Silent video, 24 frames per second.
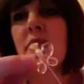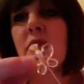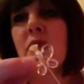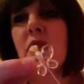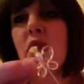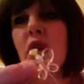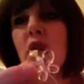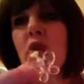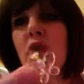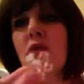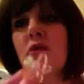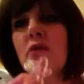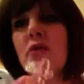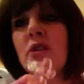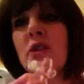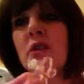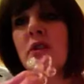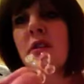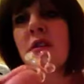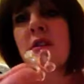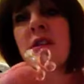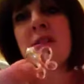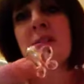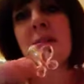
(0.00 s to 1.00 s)
cut so
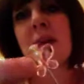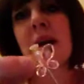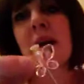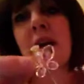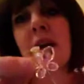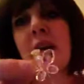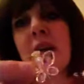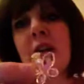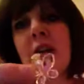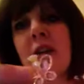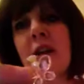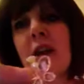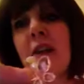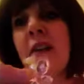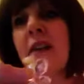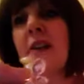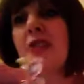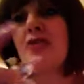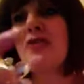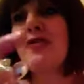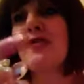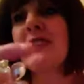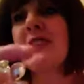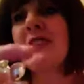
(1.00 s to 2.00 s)
that they sparkle. And then
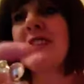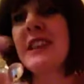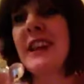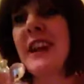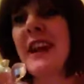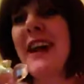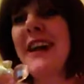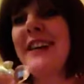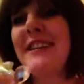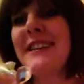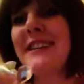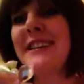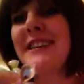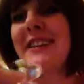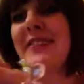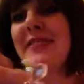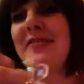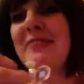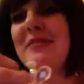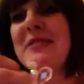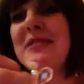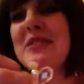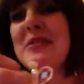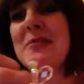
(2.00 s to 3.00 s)
Teresa Carr did
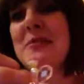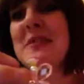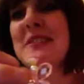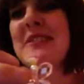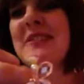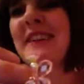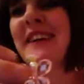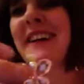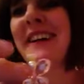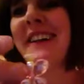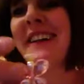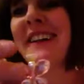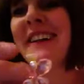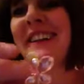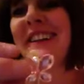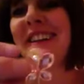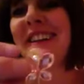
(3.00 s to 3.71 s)
give me some as well.